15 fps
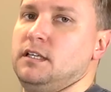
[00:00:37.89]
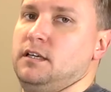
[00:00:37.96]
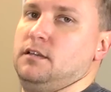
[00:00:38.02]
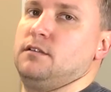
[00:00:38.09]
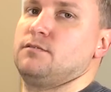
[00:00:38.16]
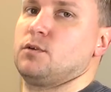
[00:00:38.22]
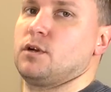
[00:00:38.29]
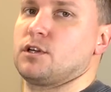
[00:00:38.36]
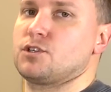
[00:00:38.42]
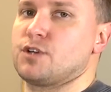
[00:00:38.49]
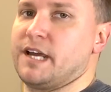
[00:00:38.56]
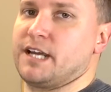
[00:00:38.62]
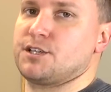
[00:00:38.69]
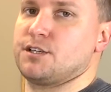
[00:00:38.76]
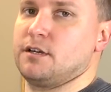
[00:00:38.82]
needed for
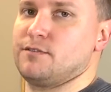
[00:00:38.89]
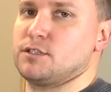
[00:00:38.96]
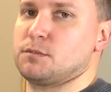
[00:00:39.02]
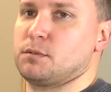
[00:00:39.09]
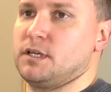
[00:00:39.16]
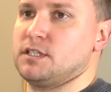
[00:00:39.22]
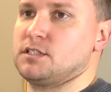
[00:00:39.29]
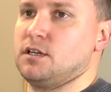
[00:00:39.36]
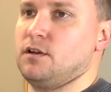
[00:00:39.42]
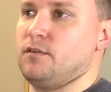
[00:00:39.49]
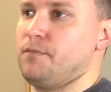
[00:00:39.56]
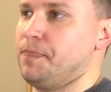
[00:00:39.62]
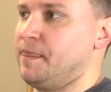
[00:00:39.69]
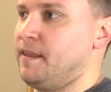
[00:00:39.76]
extraction of espresso.